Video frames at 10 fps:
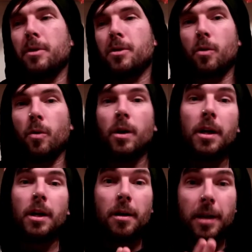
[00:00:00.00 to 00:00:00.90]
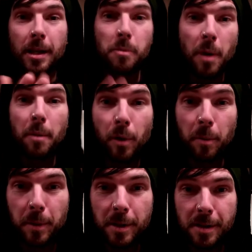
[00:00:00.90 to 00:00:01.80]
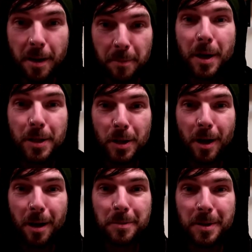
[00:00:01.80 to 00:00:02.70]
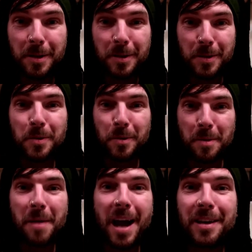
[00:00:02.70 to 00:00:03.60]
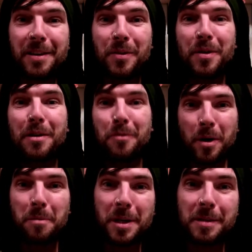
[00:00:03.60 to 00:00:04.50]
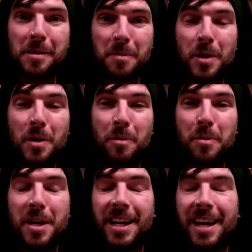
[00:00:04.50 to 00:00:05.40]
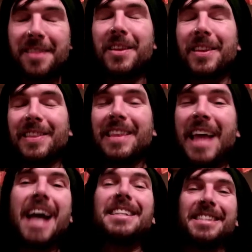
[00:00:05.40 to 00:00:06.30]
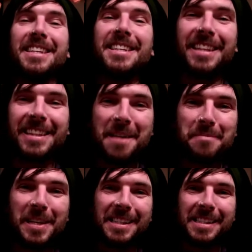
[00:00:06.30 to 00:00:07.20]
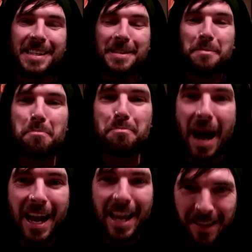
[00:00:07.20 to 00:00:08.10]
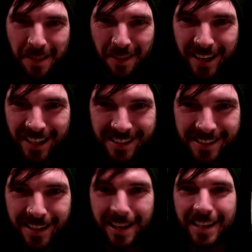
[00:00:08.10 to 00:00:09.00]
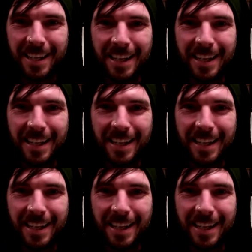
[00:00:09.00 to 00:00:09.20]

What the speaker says: So it's my purpose and my job to remind you of what it means to be a human being. And the last thing that means is buying things. Like,